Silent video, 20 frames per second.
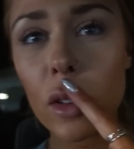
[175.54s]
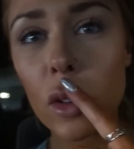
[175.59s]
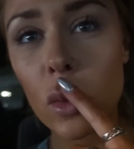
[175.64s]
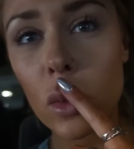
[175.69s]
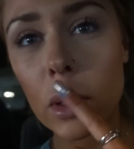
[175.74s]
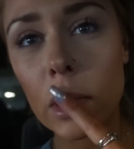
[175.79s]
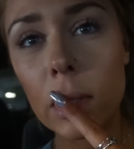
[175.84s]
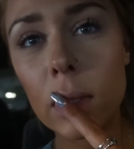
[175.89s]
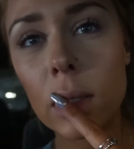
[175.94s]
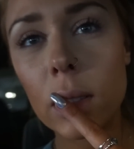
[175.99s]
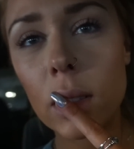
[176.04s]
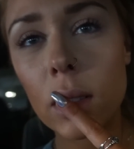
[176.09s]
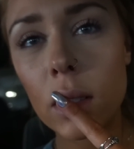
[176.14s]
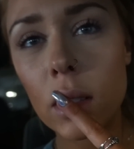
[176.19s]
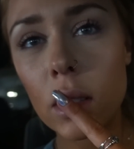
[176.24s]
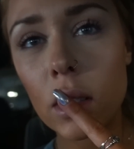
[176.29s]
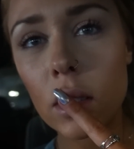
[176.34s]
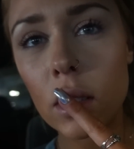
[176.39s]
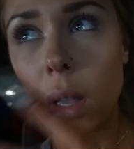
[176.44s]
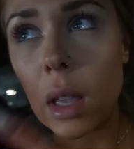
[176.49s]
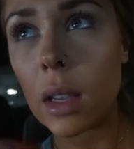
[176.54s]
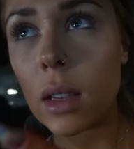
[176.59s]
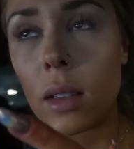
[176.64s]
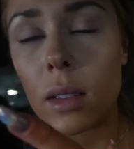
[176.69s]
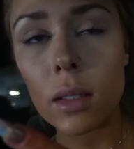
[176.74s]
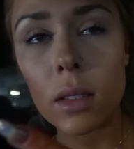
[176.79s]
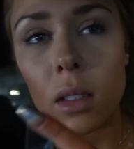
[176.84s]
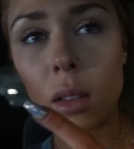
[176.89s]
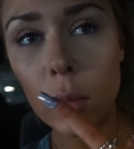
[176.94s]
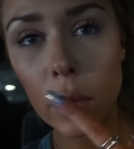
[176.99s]
the worst
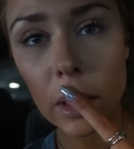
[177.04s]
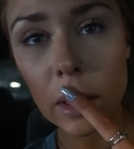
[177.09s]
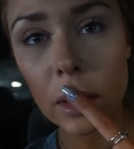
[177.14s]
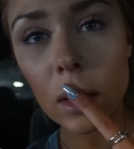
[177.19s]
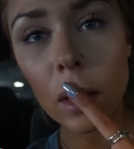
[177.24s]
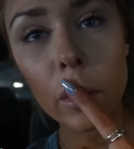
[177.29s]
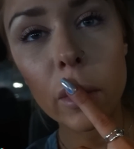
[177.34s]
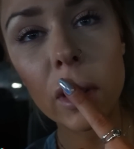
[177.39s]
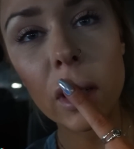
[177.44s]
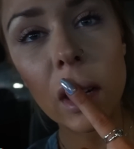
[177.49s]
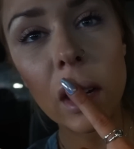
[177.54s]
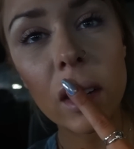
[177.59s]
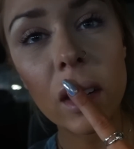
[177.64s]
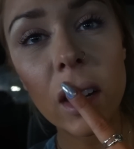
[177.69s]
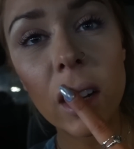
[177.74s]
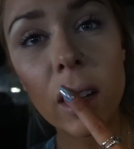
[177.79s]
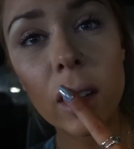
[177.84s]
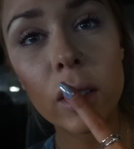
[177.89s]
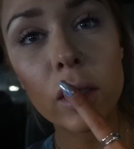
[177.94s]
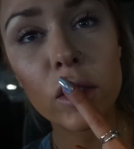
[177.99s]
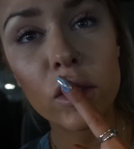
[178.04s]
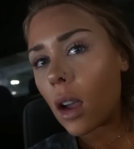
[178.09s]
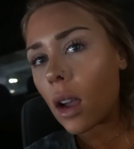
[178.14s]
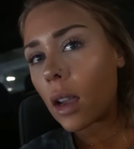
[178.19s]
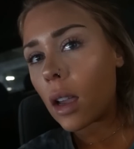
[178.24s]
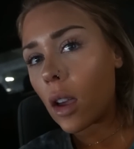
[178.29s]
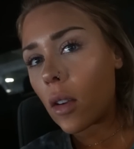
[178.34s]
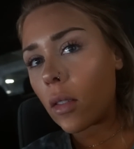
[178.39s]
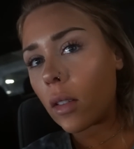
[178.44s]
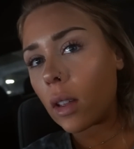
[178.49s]
pains in my stomach right now. I
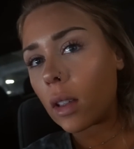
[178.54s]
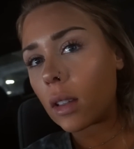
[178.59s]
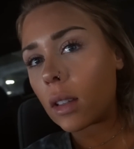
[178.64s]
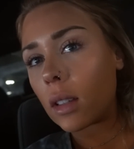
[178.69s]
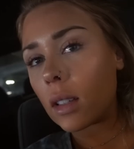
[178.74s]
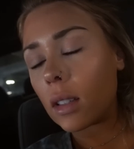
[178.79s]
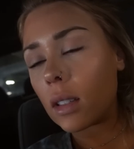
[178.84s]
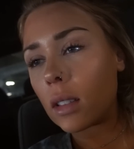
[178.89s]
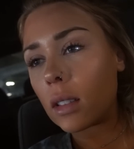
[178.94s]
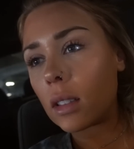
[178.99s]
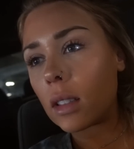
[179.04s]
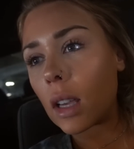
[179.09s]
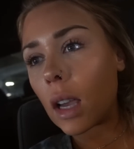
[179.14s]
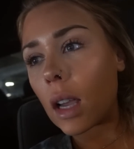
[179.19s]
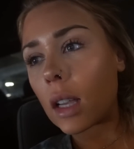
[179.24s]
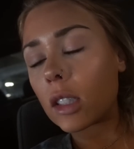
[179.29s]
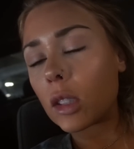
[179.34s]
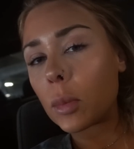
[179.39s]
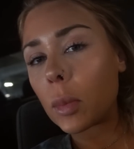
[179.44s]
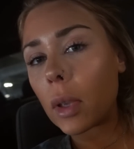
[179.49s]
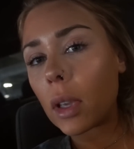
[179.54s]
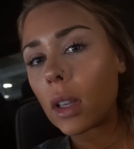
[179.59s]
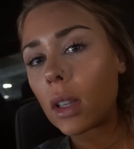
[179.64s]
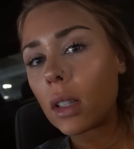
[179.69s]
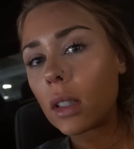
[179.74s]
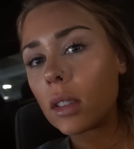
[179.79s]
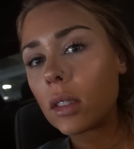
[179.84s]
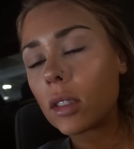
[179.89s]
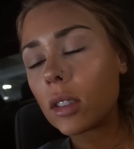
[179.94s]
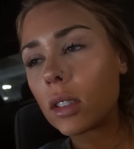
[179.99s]
have like gas
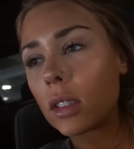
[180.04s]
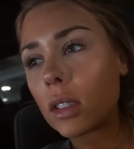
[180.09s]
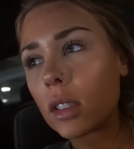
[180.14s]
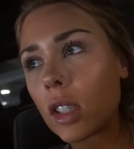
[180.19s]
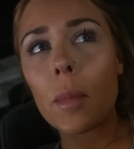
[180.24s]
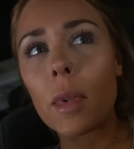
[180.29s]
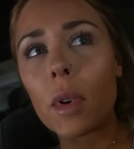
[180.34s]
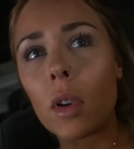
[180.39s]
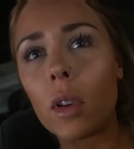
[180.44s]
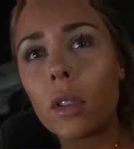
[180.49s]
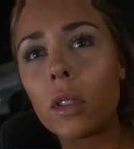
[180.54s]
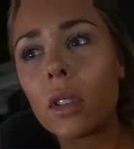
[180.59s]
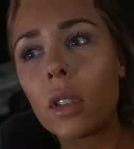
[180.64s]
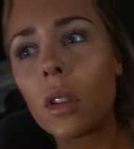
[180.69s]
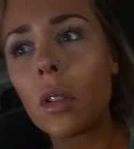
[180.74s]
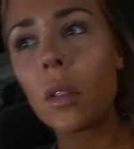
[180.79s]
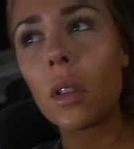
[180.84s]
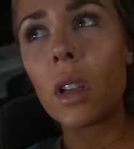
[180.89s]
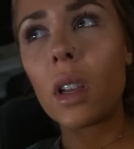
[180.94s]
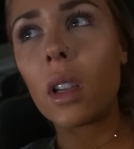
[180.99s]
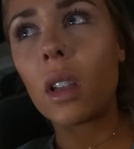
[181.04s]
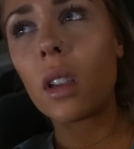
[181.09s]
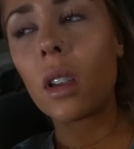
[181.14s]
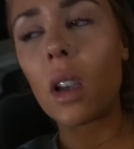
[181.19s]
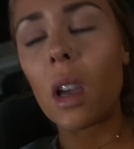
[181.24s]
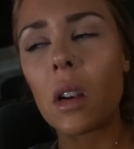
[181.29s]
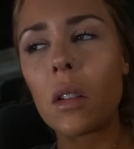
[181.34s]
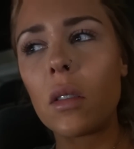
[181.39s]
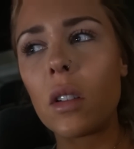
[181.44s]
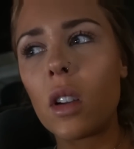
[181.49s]
pains, but also like
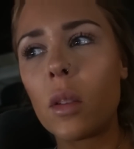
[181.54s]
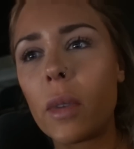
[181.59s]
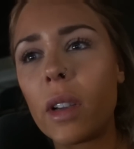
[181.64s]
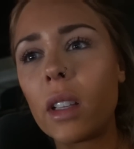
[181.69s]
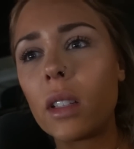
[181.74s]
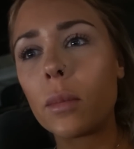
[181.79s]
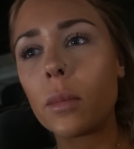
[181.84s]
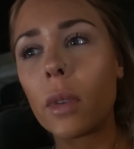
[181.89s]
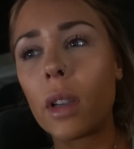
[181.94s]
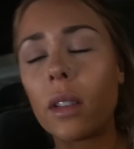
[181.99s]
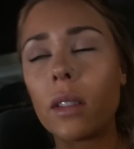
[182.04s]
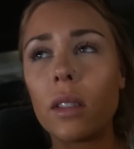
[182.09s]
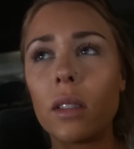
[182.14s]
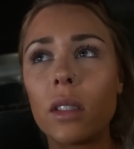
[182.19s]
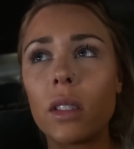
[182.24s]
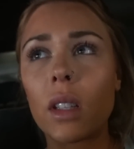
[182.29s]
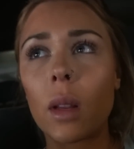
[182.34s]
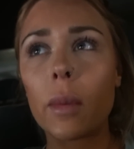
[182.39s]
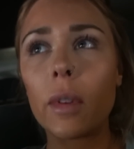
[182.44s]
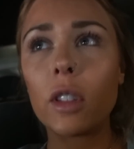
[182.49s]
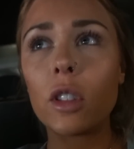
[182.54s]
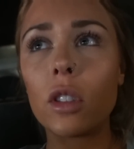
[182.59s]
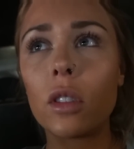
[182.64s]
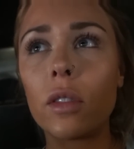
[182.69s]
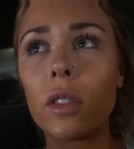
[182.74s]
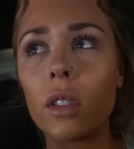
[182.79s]
I don't know, my stomach just